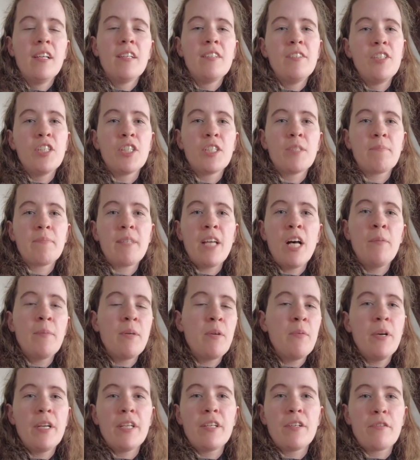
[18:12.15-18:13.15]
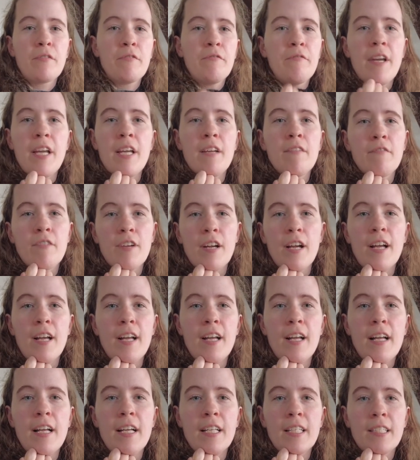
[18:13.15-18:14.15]
just tell me what your
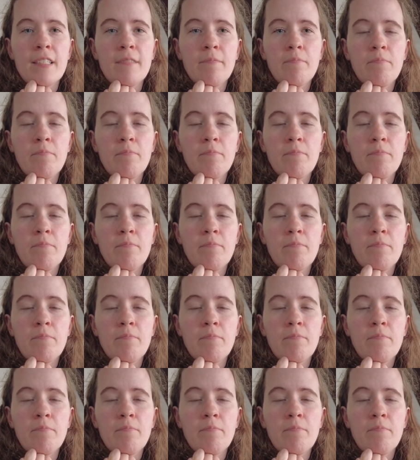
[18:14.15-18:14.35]
favorite